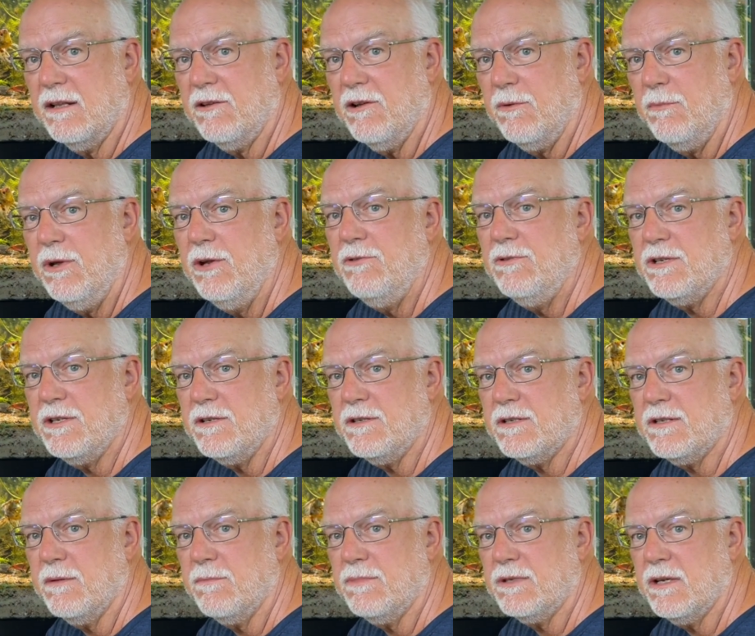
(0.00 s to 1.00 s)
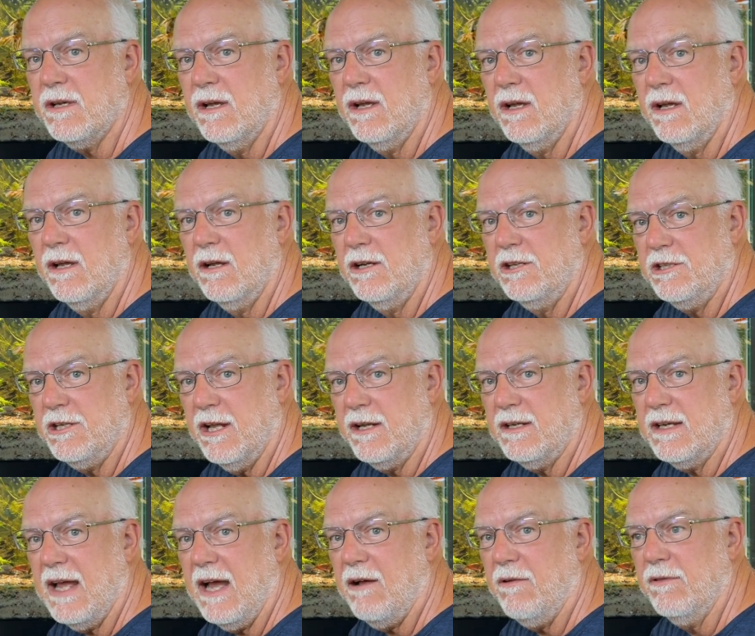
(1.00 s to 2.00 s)
Their immune system's shut
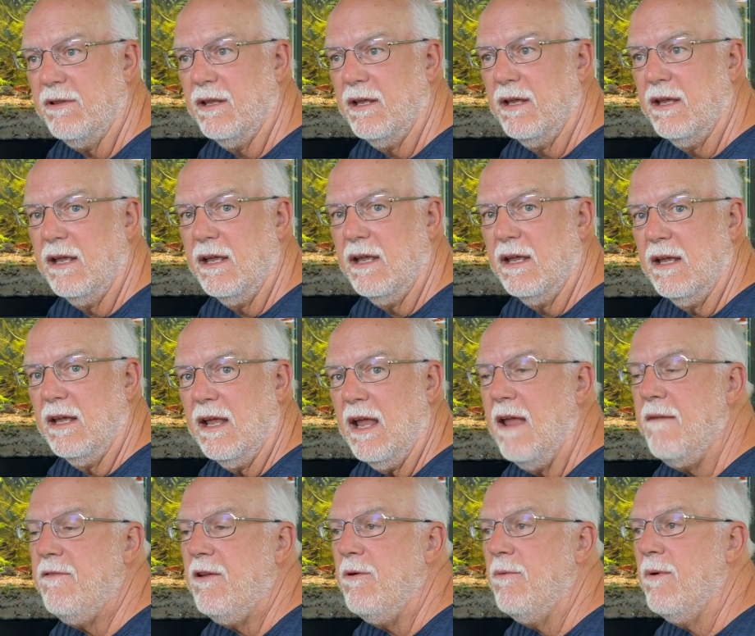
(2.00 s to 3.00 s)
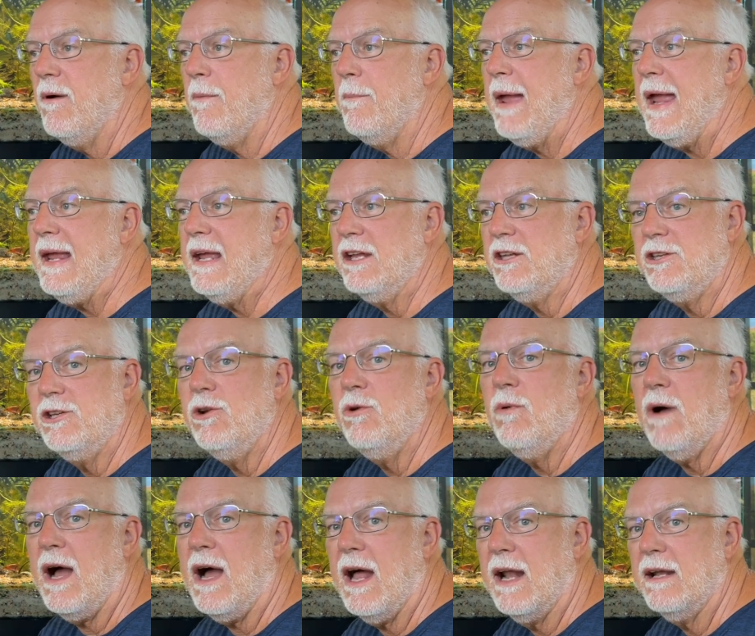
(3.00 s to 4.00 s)
down. If you make it too
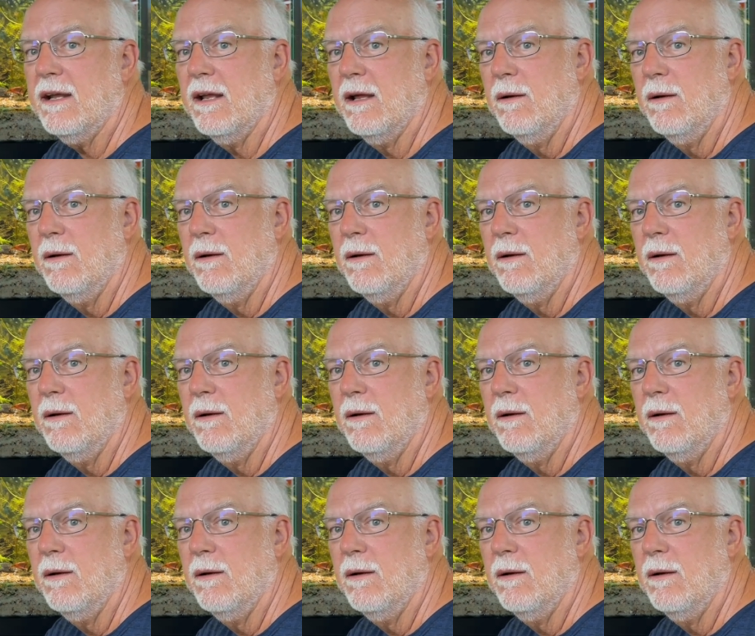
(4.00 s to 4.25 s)
hot,